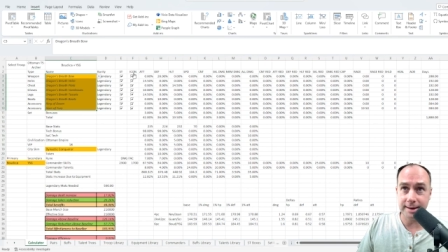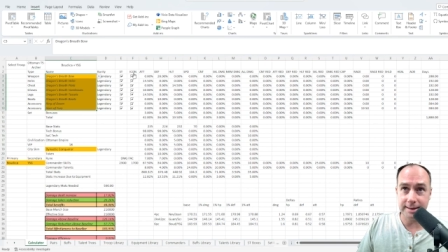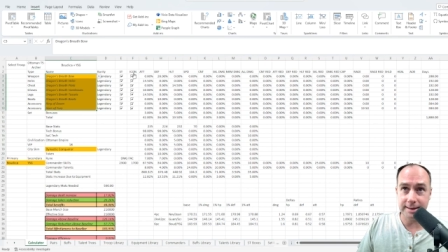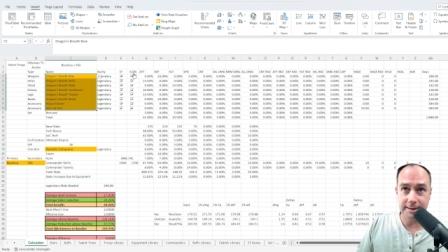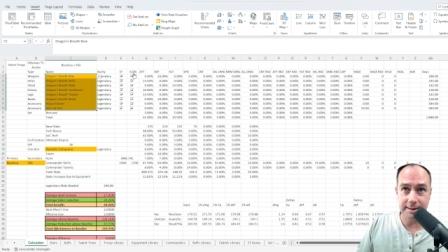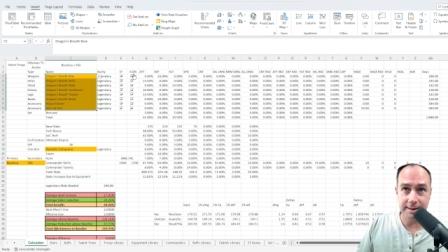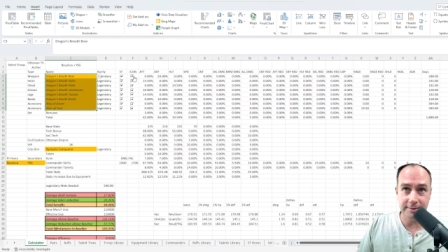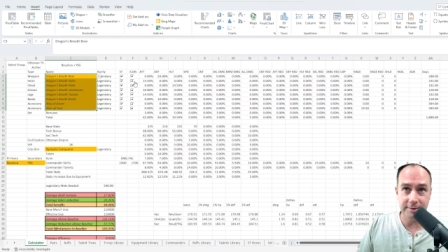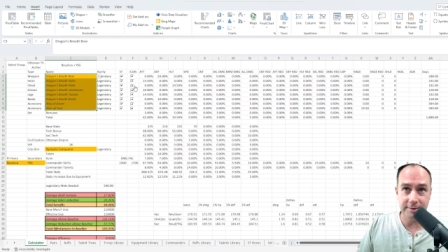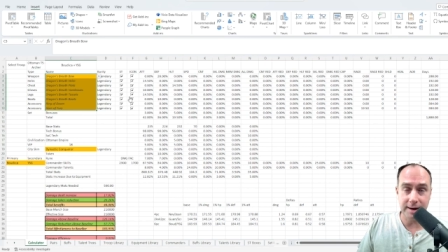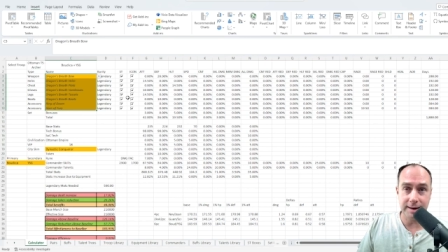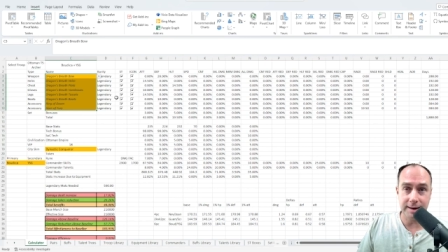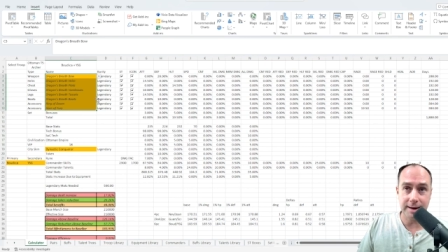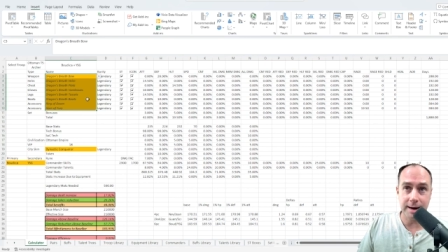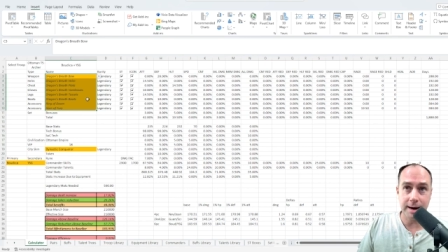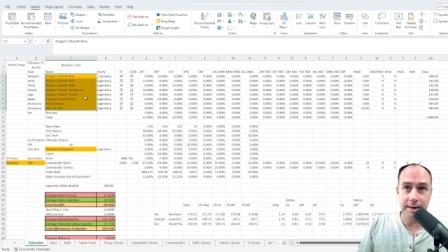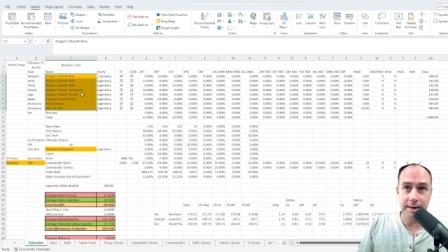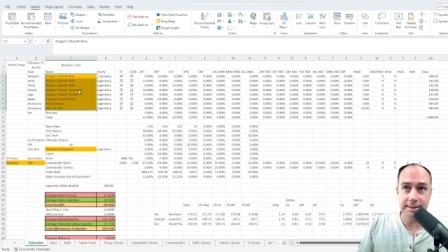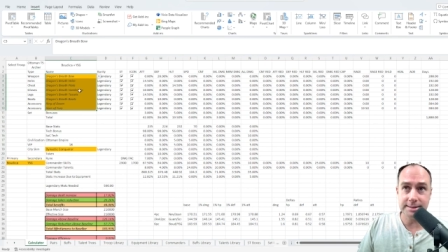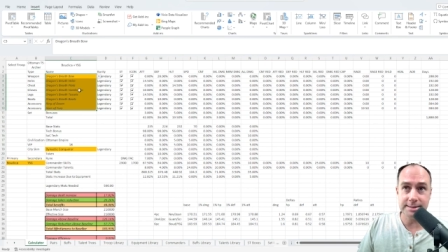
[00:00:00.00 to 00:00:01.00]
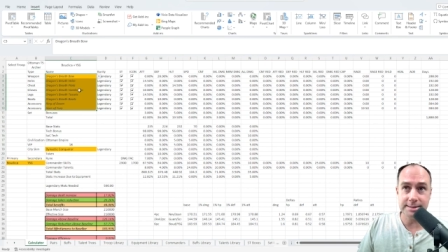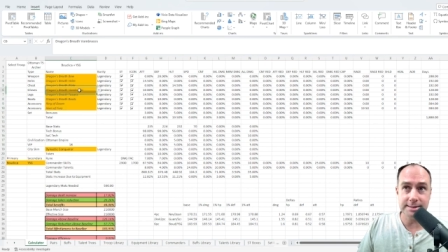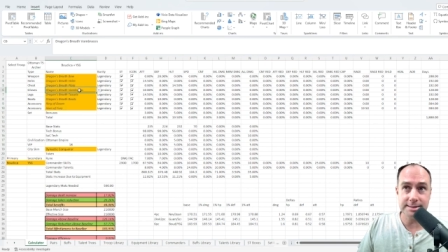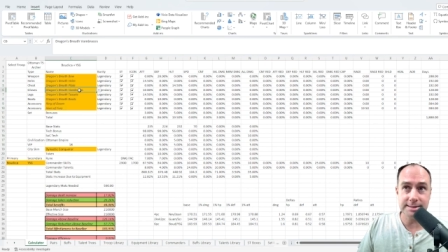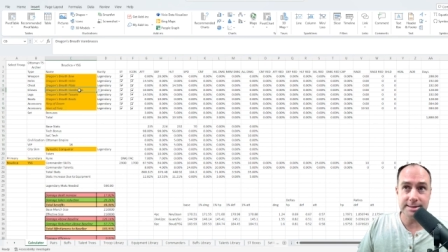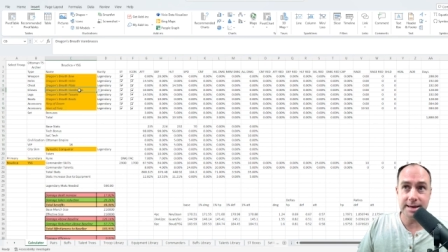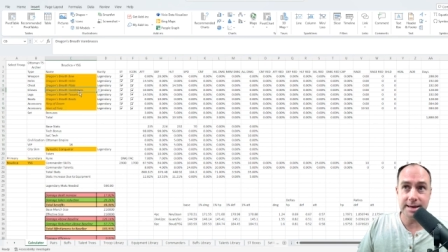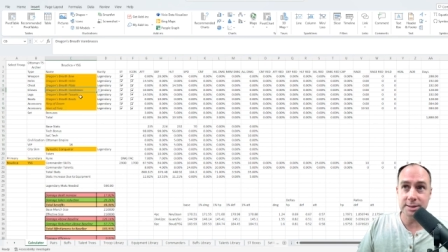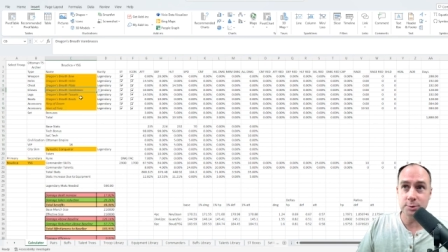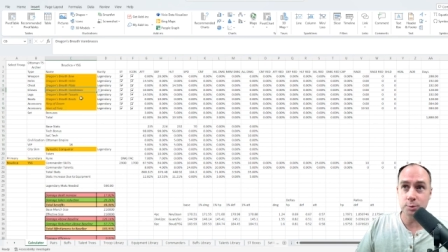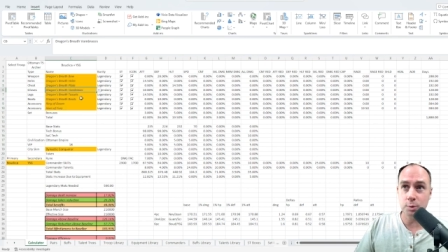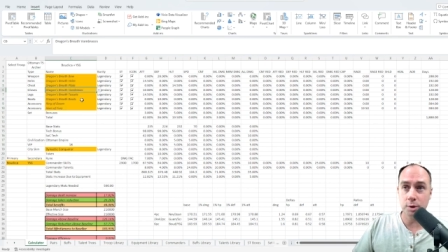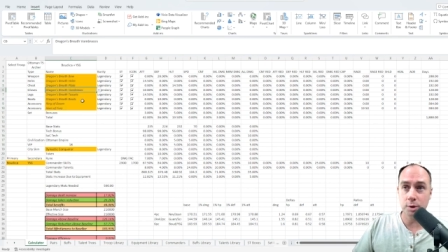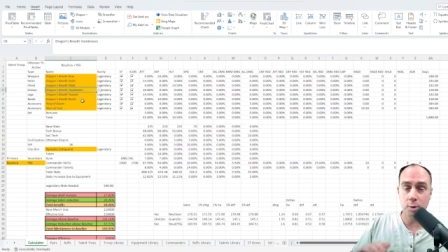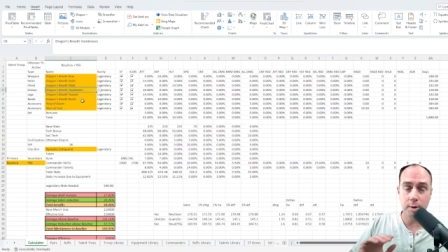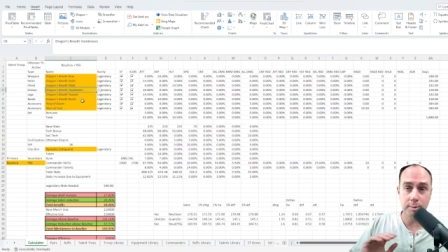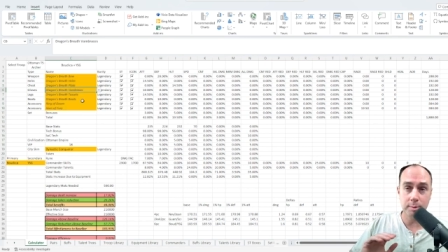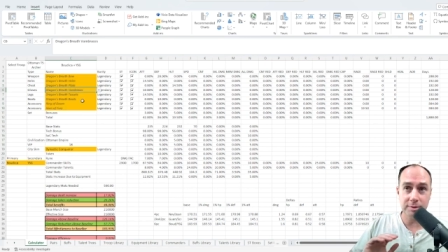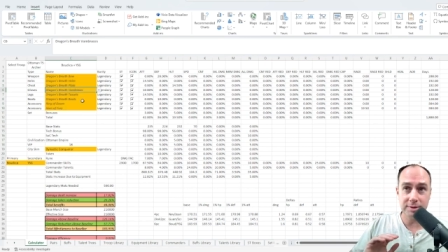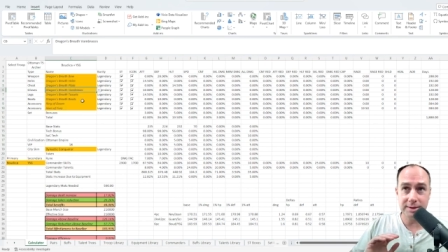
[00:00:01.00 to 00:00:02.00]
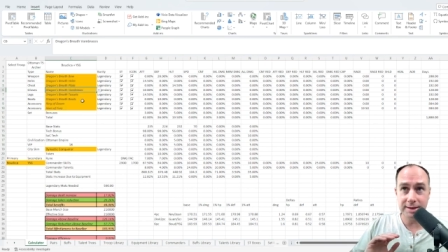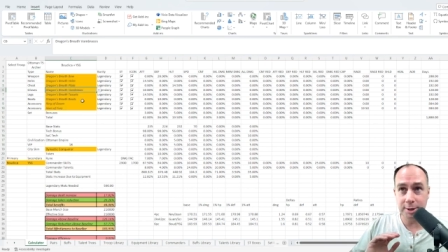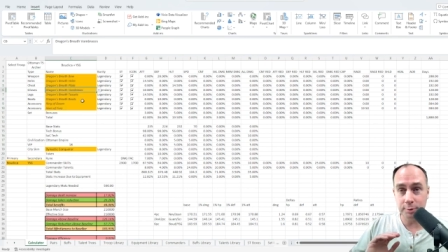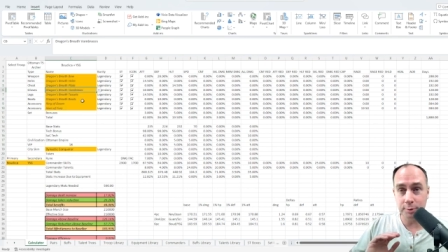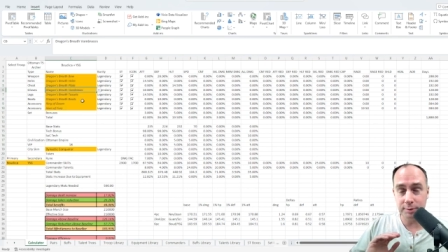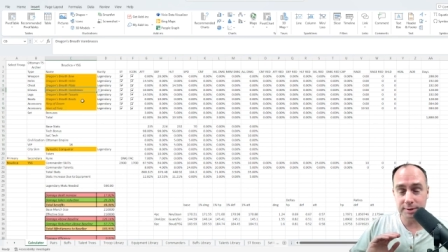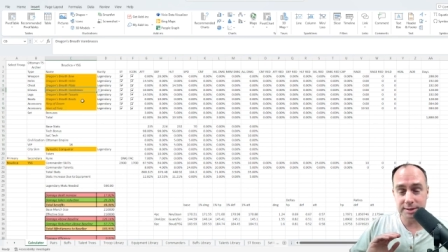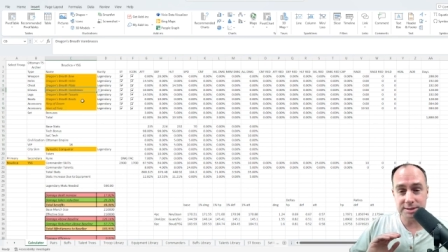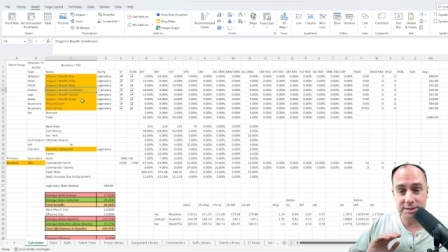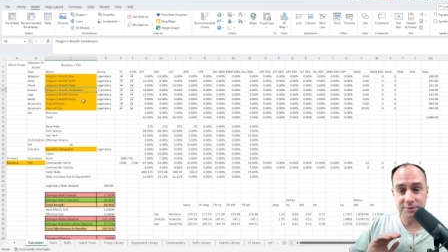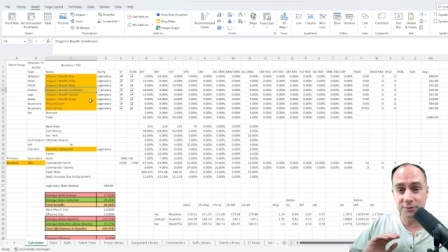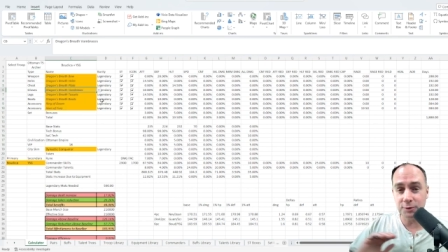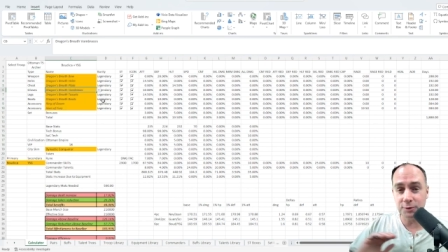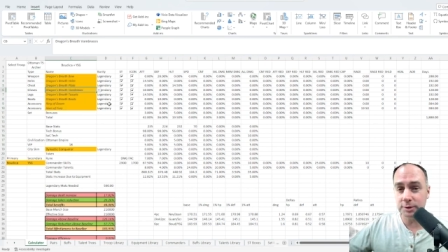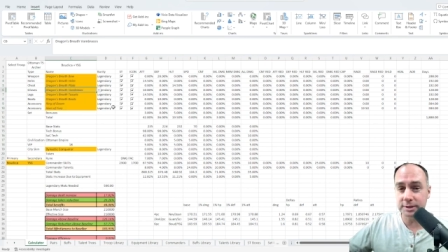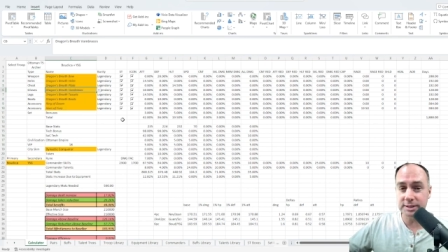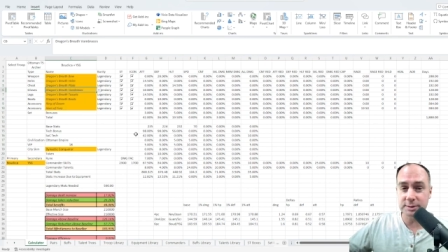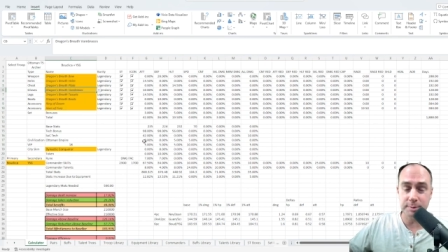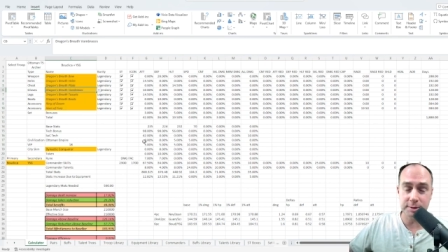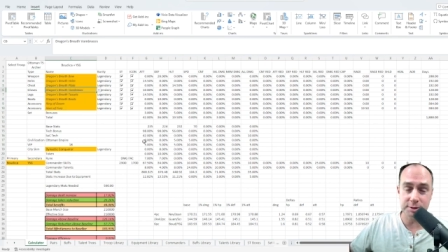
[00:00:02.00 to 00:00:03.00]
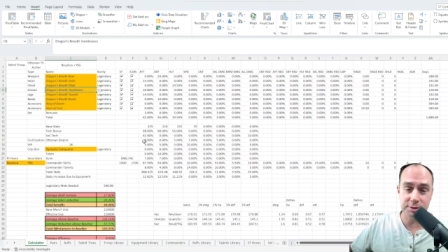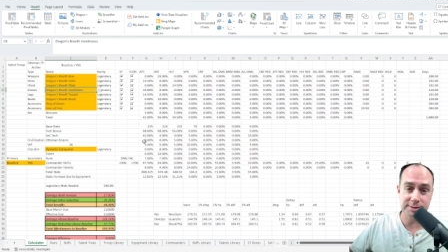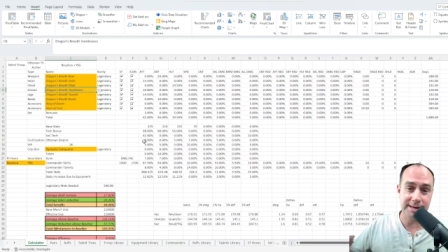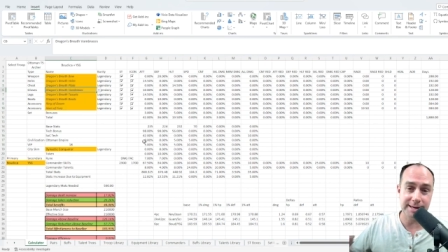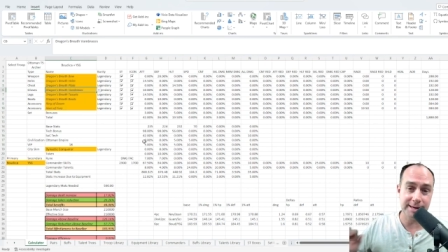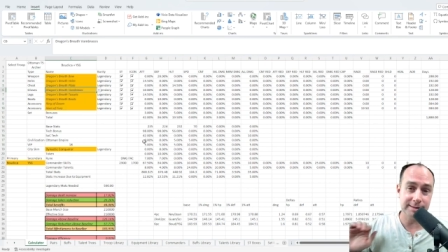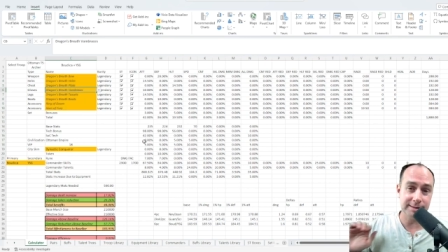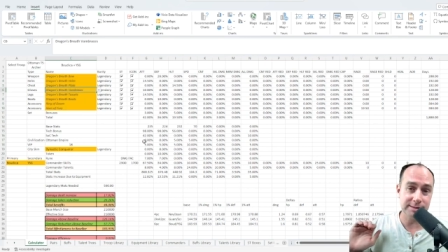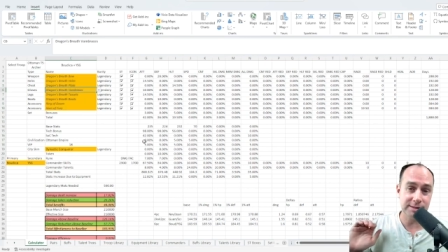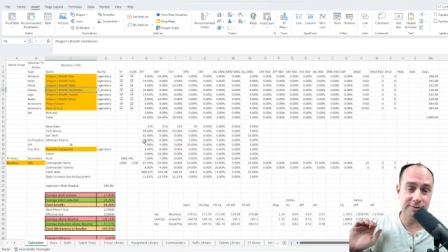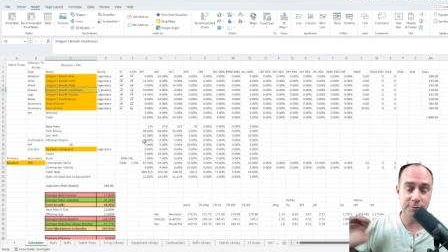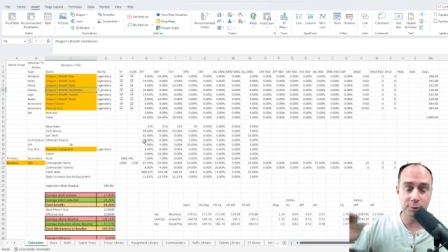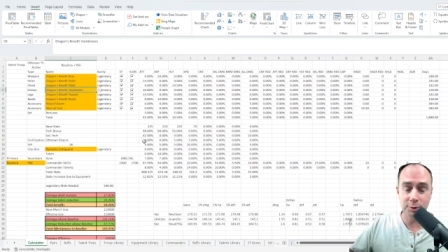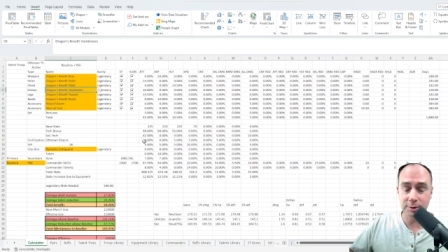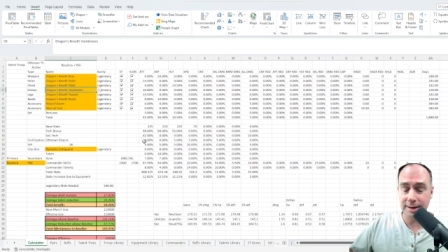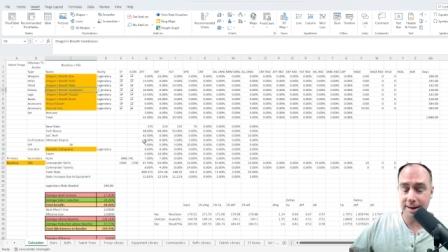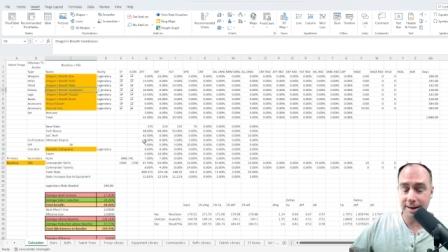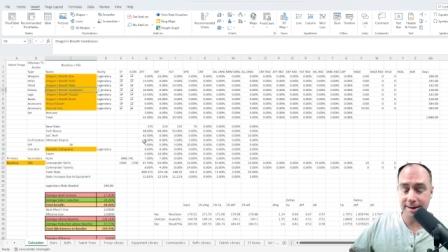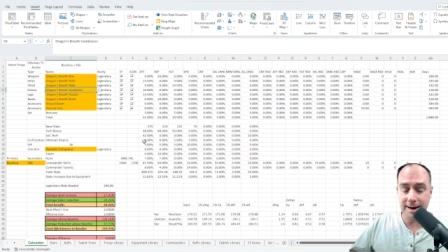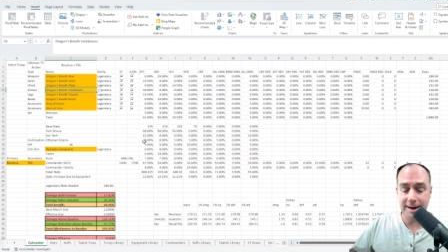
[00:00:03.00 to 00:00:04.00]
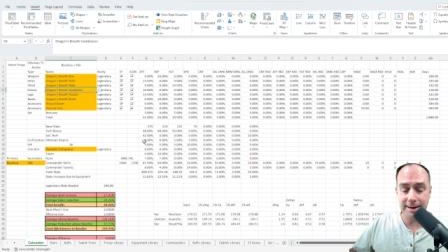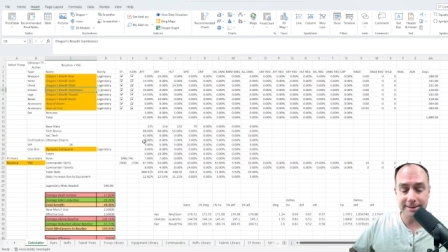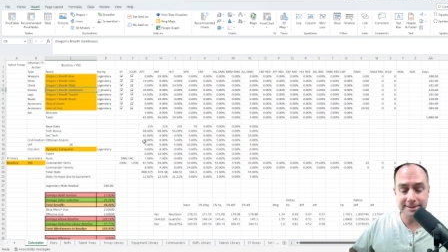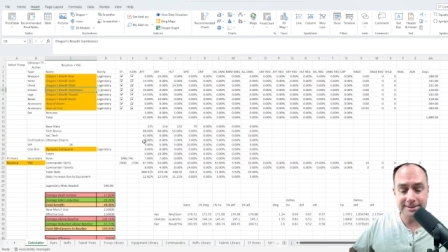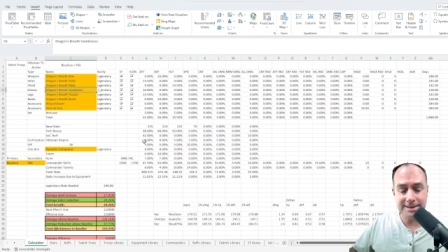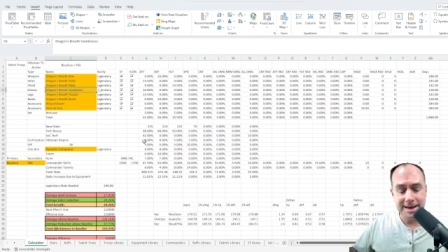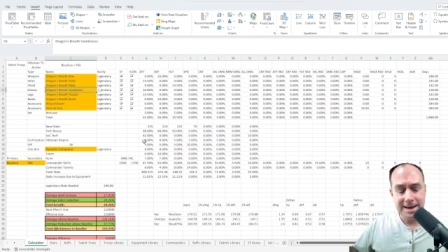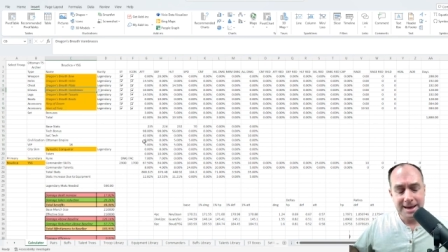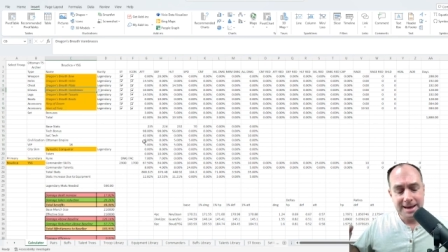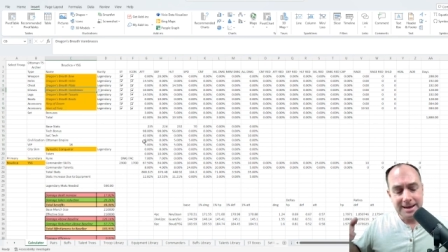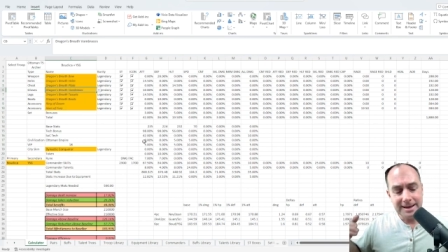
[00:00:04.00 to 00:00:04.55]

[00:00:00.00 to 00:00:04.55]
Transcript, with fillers: I can give it iconics. In this case, we're going with gear that is fully special talented, fully iconic.